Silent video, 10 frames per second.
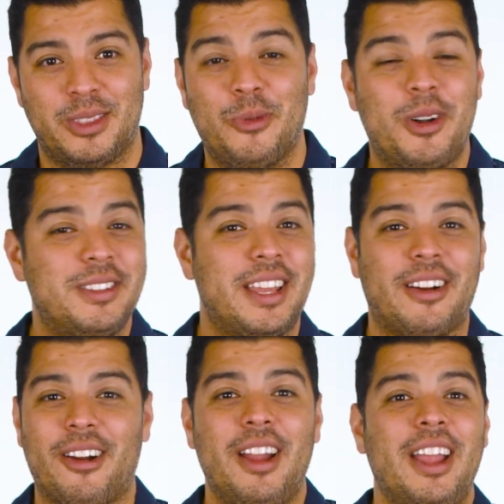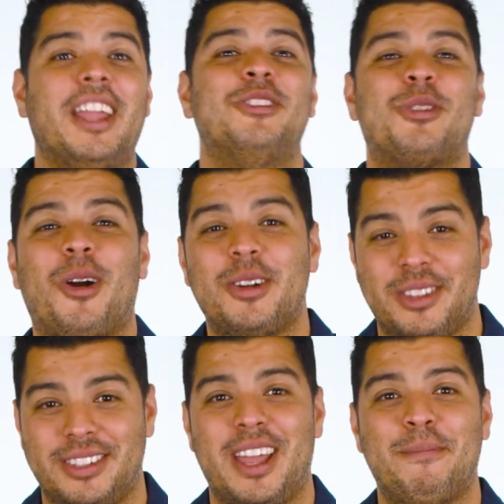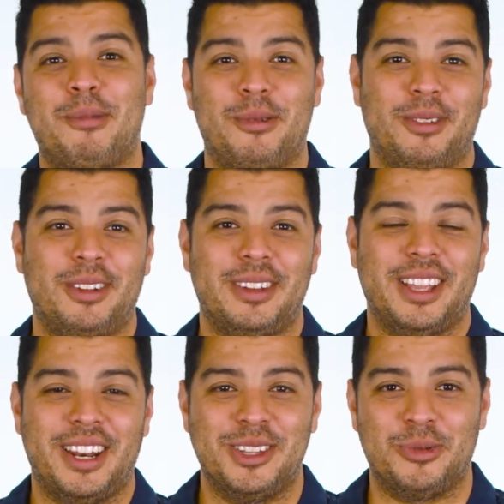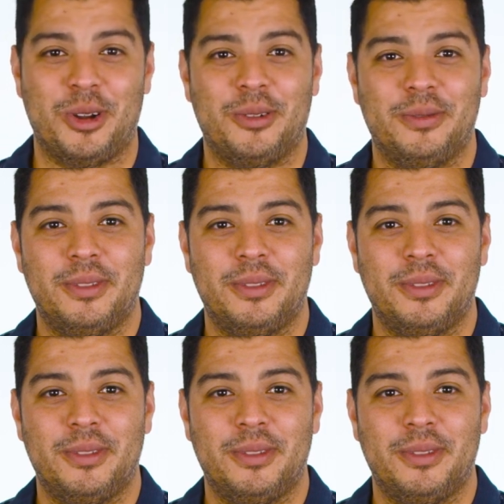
the ones that are in charge of the temple in Israel.